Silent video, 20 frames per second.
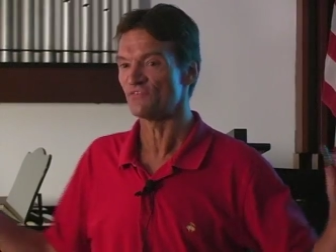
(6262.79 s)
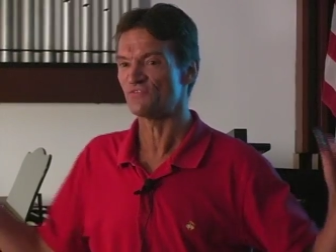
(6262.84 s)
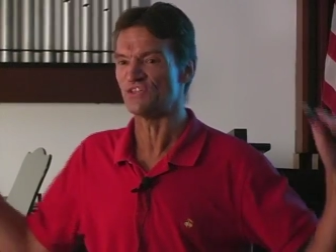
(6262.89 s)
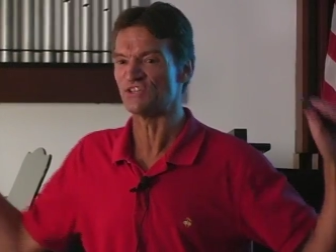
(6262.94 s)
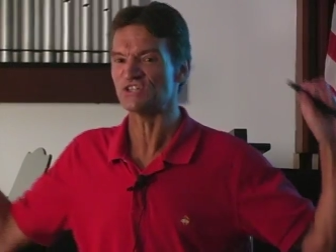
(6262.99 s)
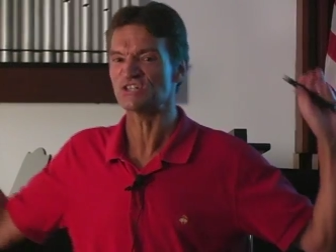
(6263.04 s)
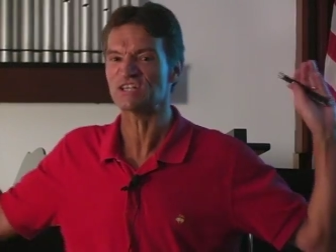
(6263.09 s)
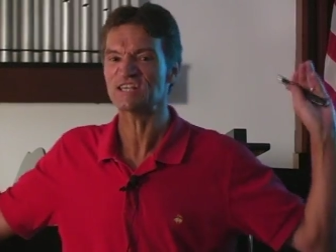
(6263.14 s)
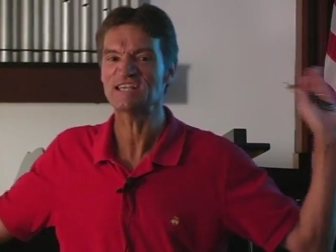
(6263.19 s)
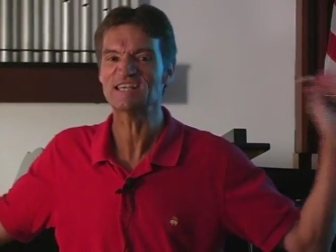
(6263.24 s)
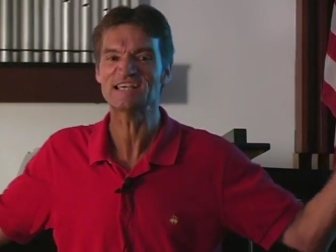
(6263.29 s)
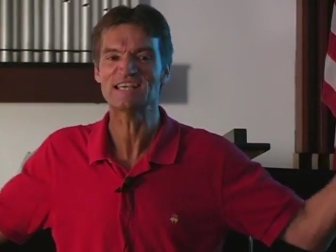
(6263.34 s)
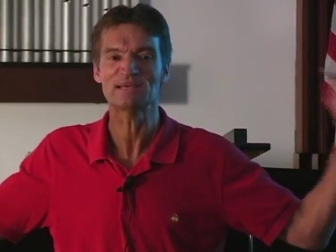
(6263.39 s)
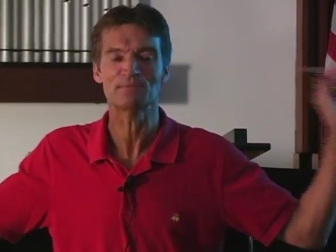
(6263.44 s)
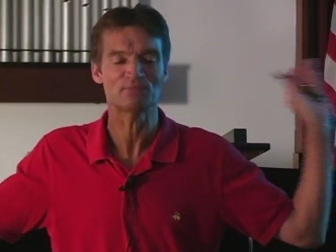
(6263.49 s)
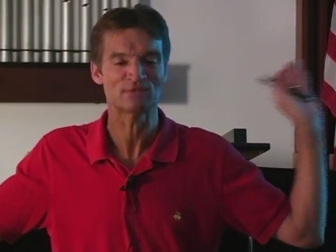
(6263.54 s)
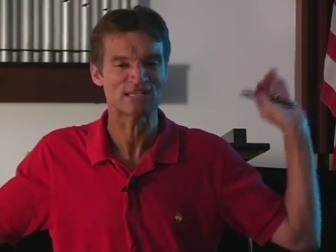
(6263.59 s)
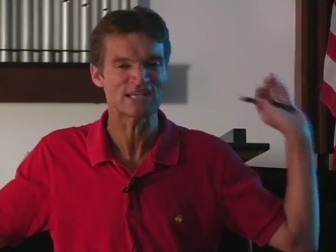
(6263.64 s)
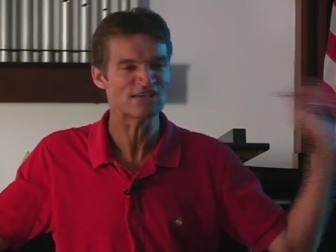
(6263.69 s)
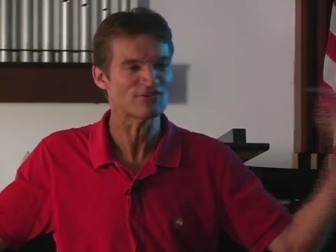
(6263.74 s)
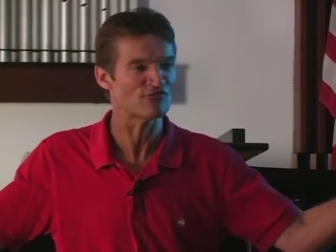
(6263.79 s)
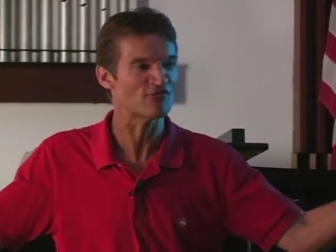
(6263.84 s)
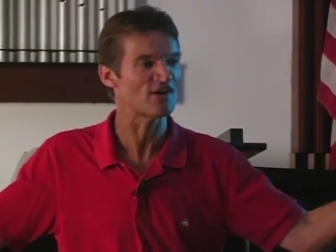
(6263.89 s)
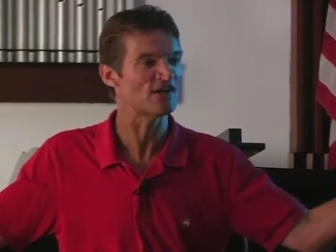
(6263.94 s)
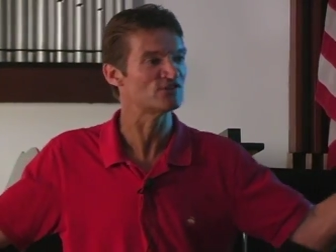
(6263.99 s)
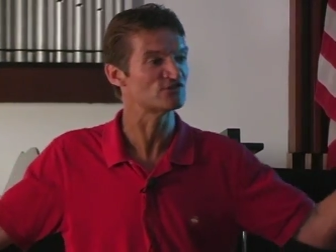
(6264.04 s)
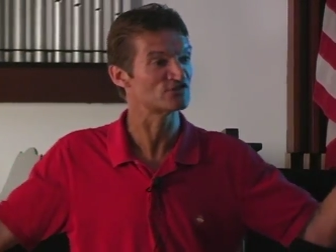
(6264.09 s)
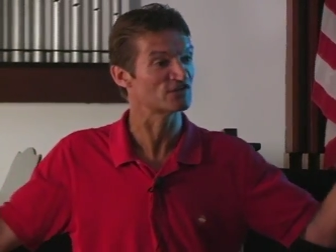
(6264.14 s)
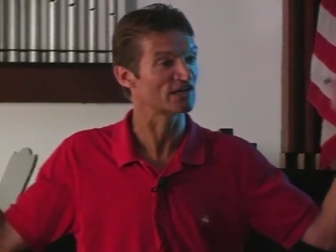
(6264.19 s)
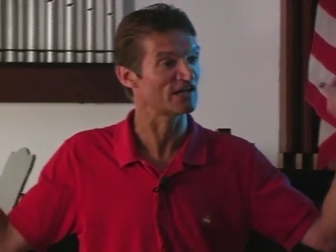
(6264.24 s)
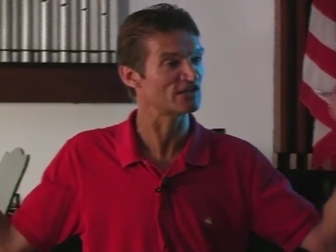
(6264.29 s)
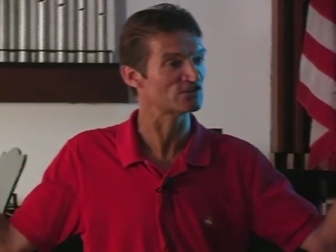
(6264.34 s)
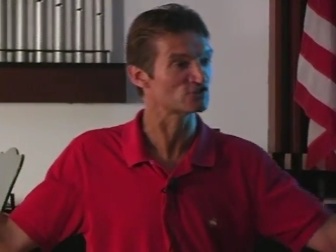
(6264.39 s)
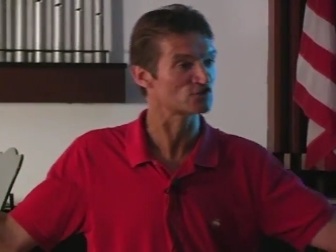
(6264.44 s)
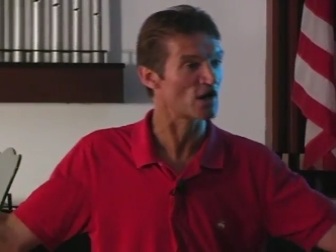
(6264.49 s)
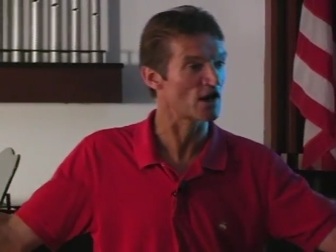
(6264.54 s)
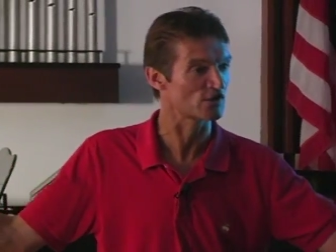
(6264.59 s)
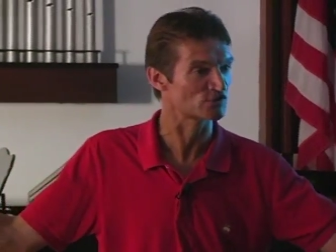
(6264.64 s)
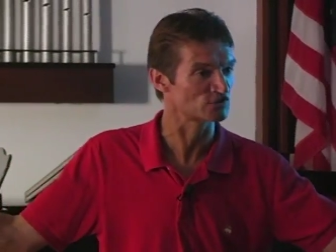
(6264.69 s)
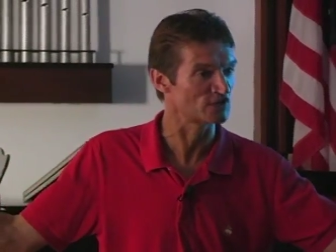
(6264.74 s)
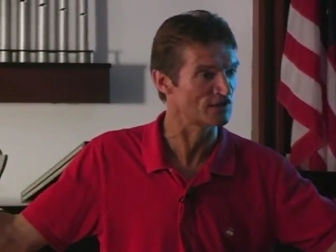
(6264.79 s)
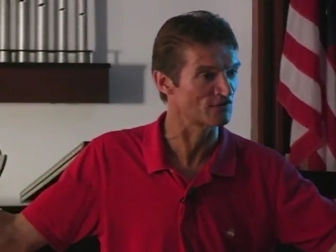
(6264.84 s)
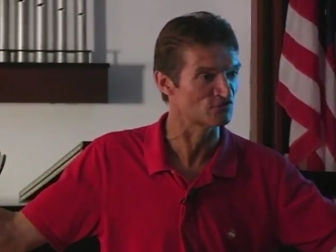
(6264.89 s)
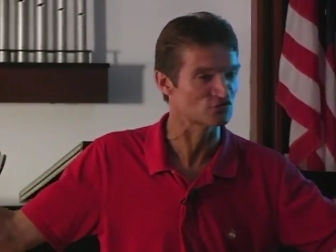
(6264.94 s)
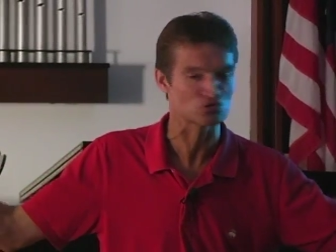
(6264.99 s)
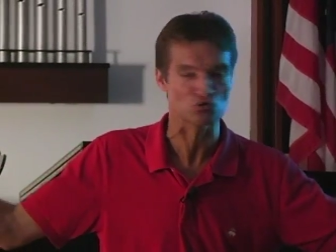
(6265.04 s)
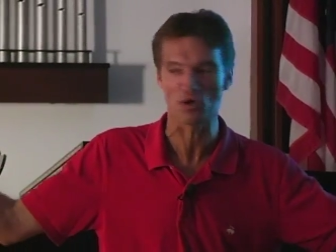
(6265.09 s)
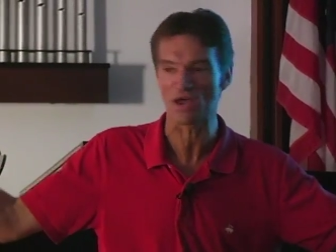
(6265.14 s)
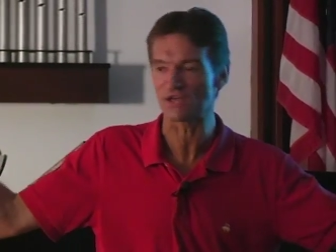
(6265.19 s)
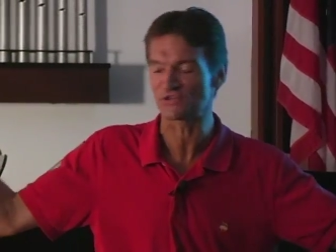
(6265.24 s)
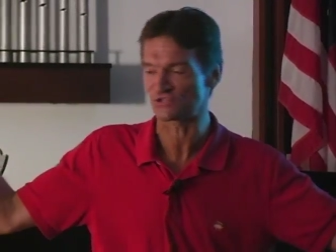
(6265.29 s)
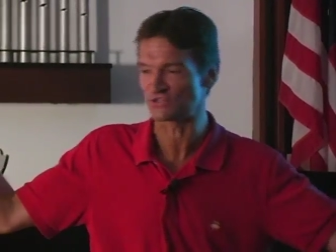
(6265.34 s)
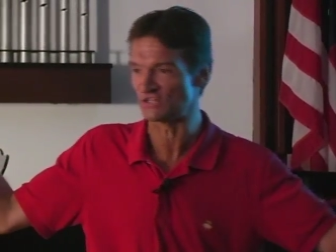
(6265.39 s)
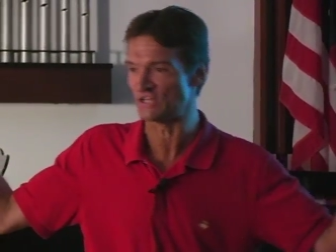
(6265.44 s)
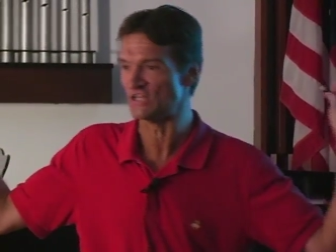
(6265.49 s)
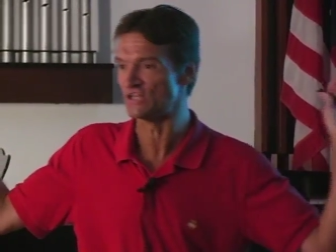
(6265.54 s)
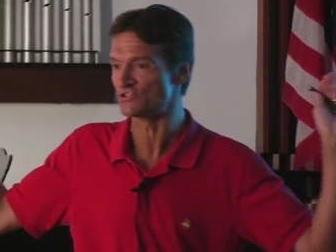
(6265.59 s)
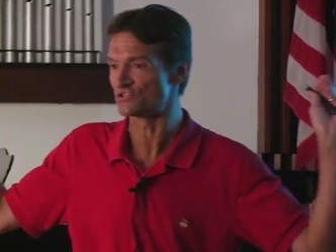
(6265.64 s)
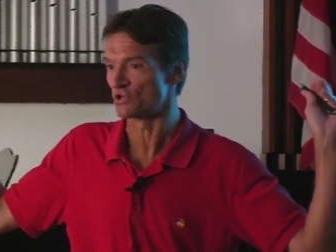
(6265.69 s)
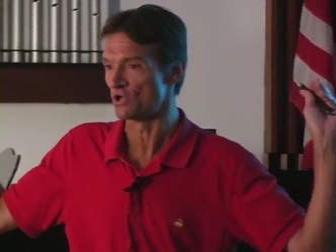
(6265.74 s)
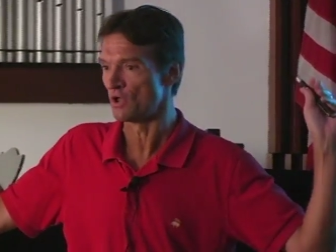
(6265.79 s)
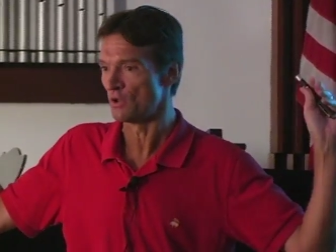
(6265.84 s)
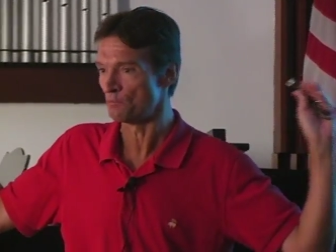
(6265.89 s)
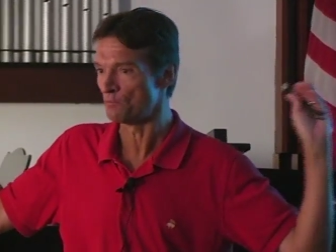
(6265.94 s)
The team defense against oxidative stress is